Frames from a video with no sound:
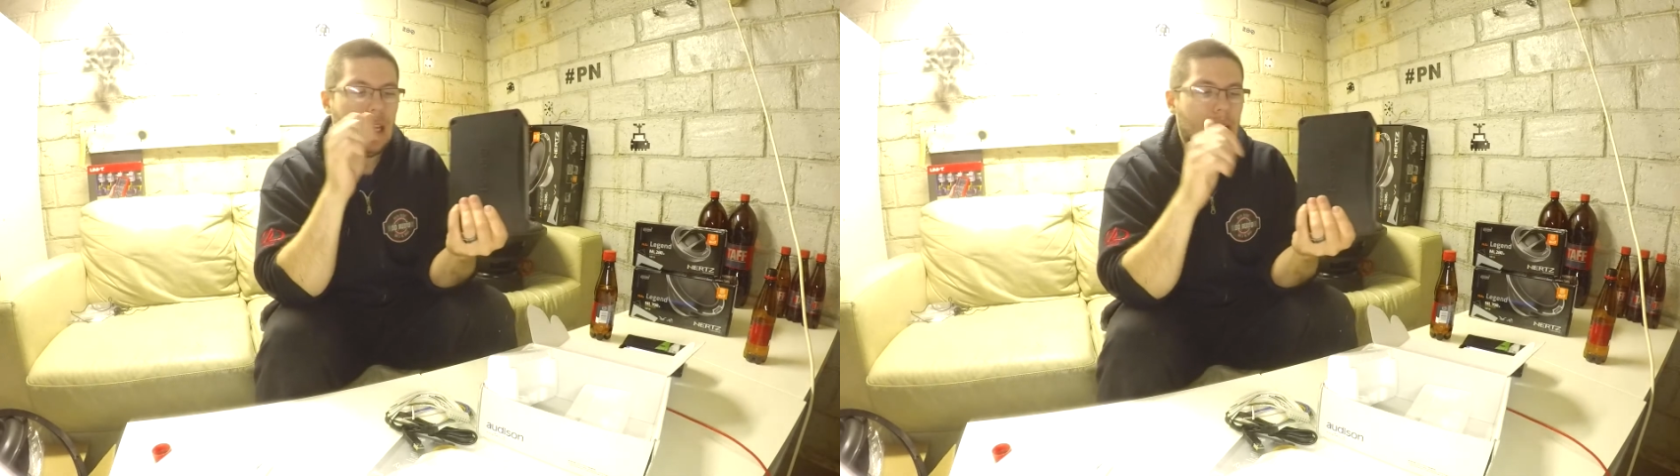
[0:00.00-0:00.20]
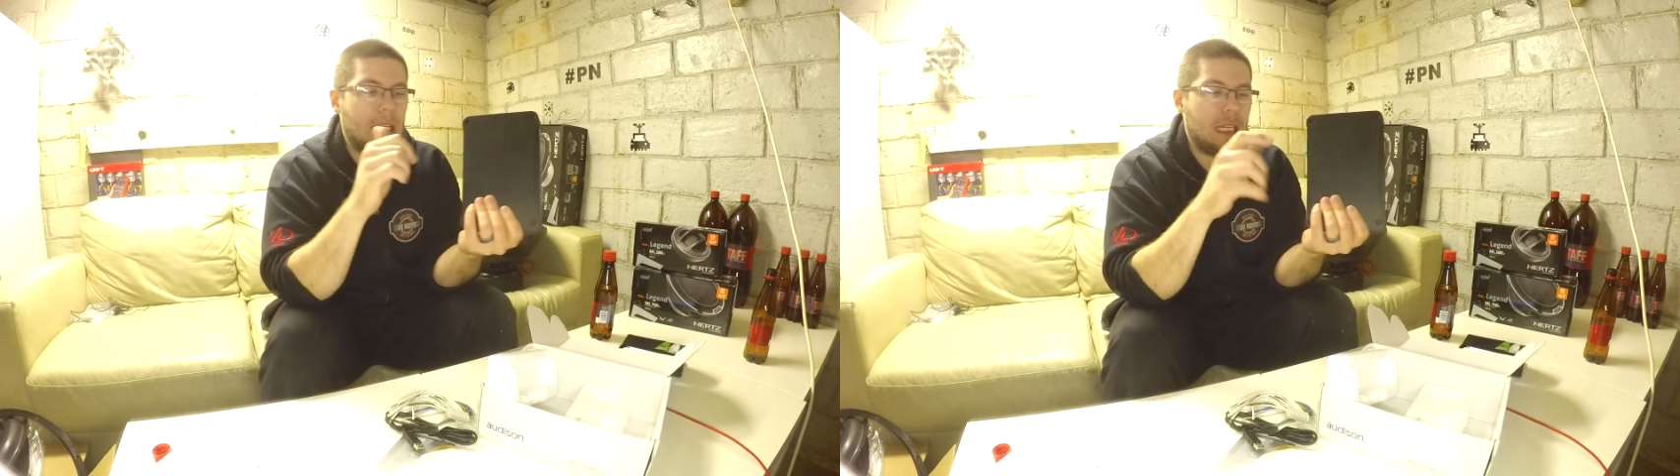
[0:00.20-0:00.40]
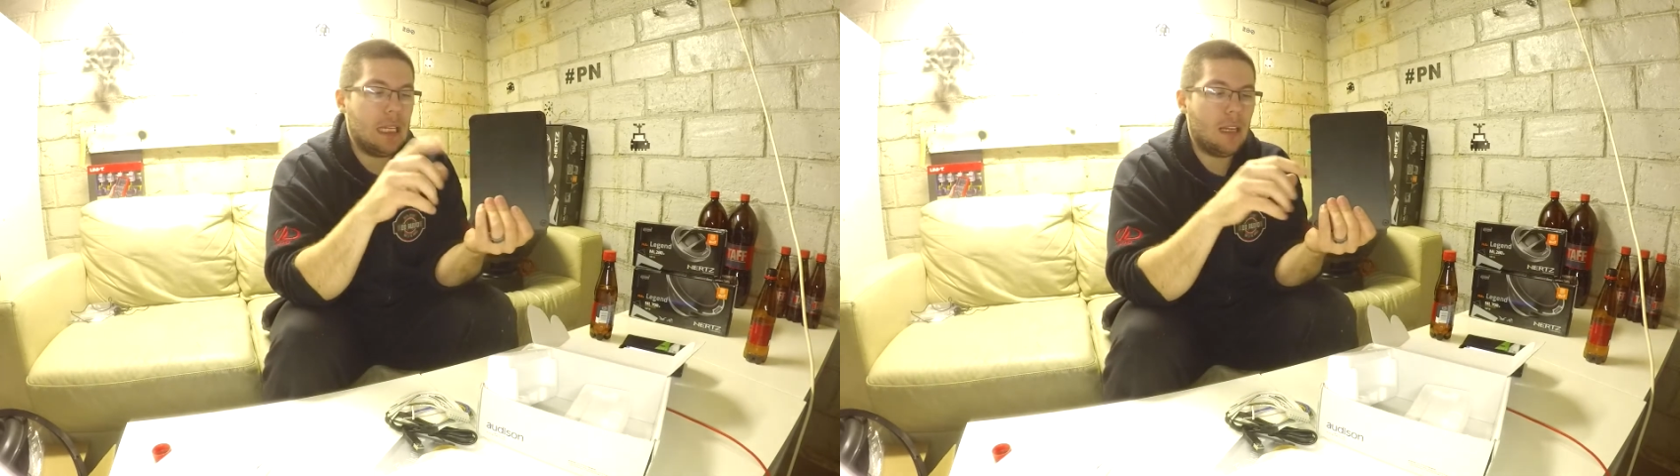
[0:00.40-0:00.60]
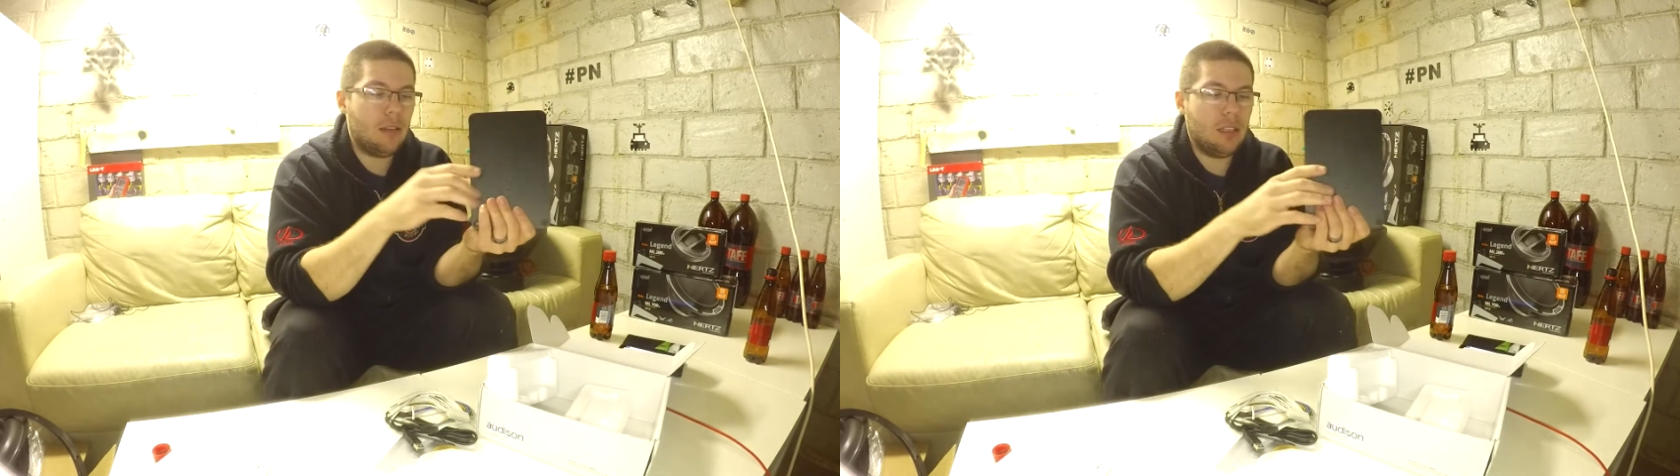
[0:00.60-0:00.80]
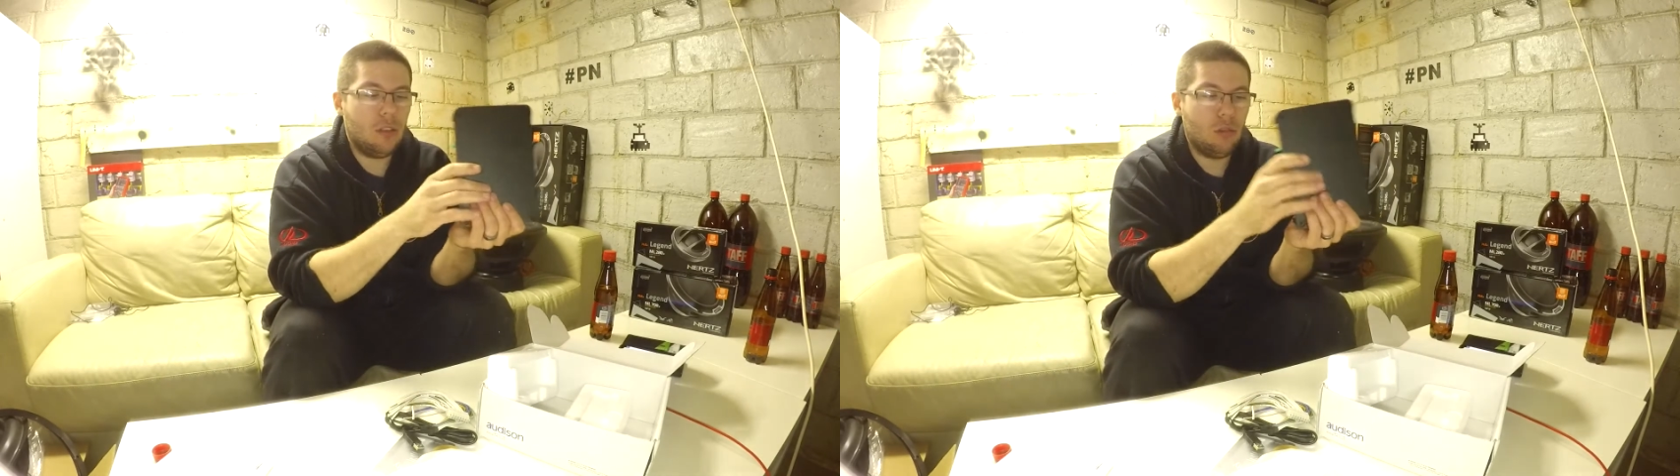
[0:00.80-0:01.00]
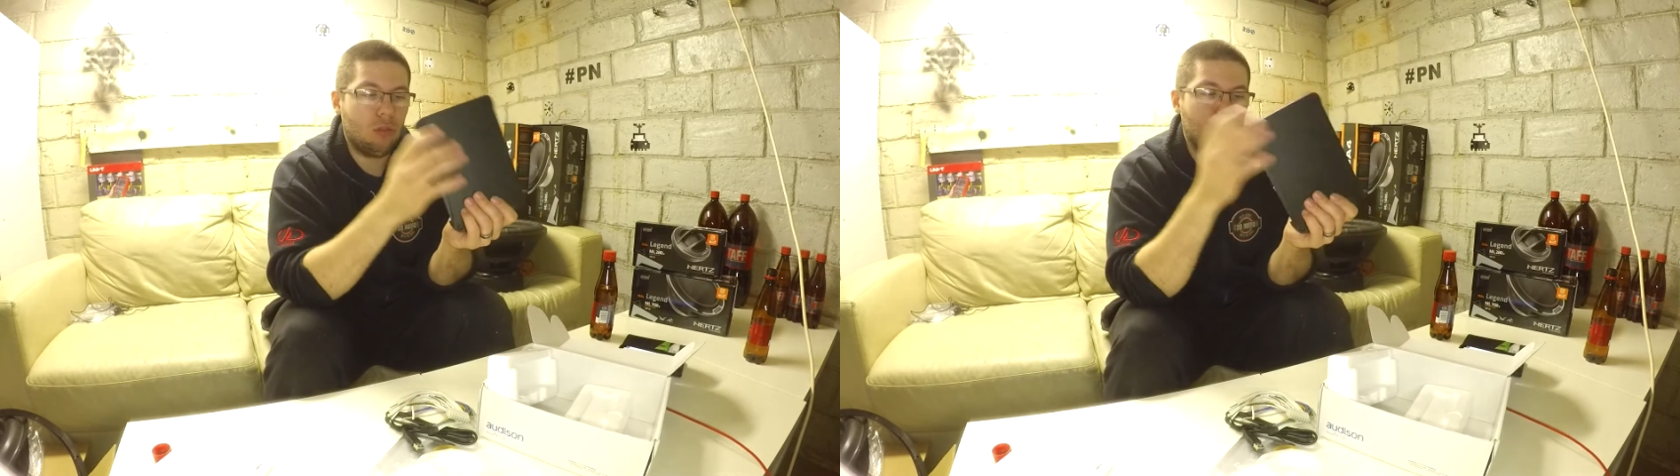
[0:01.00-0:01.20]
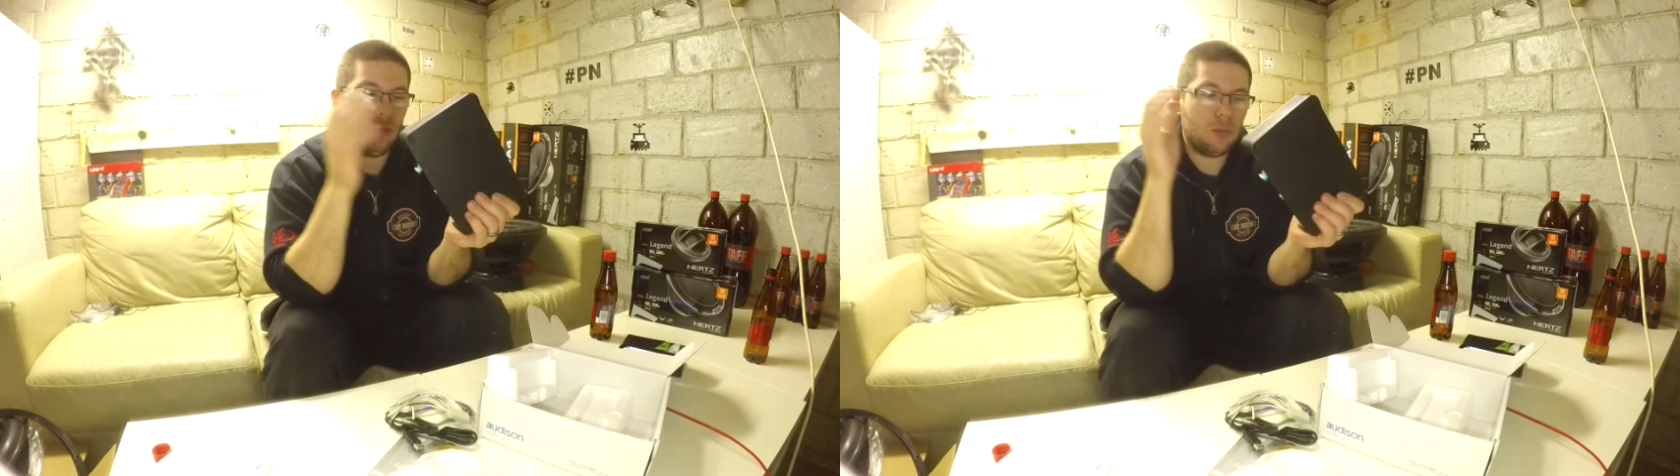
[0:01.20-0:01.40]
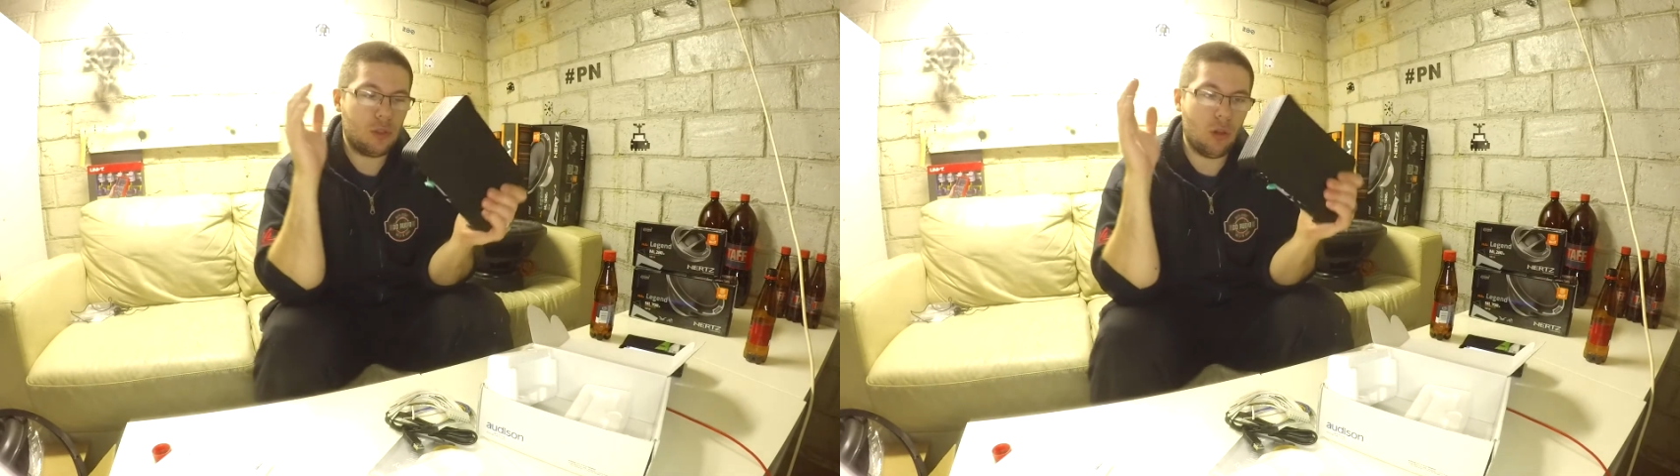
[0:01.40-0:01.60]
in here in
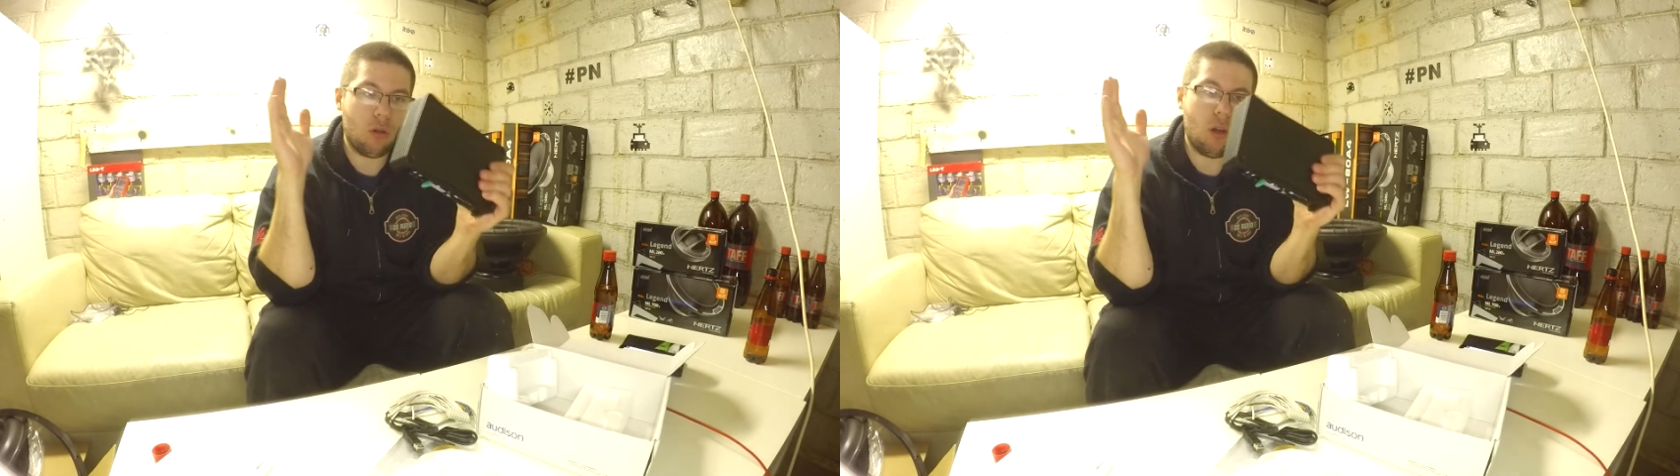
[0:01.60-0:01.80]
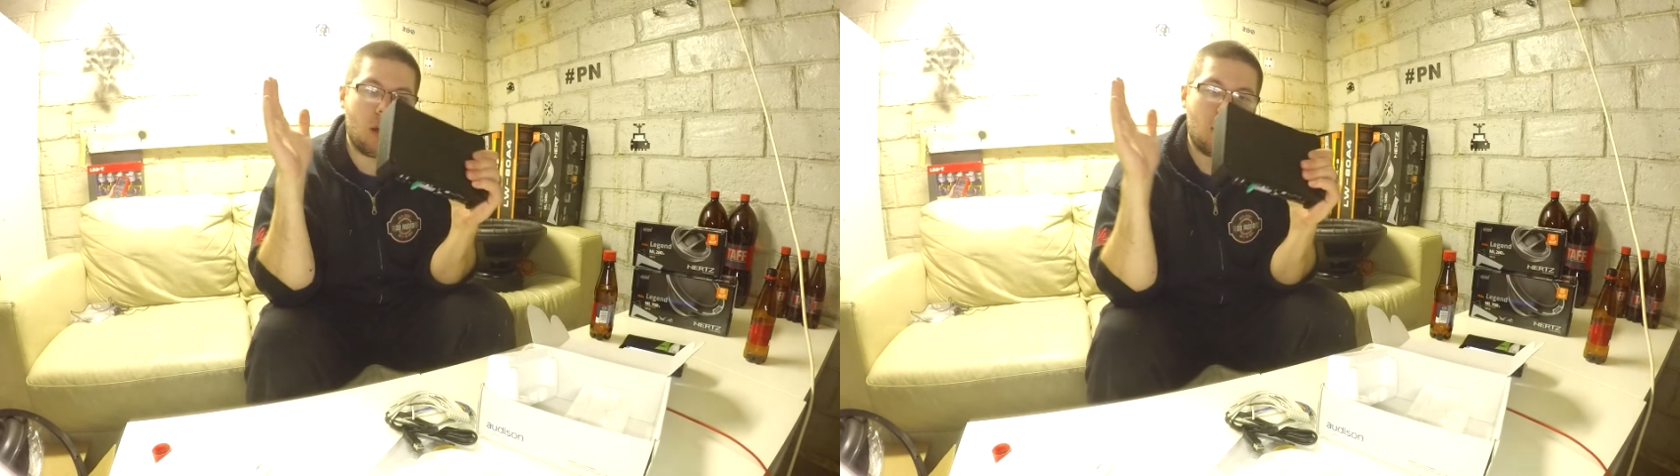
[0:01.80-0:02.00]
YouTube. So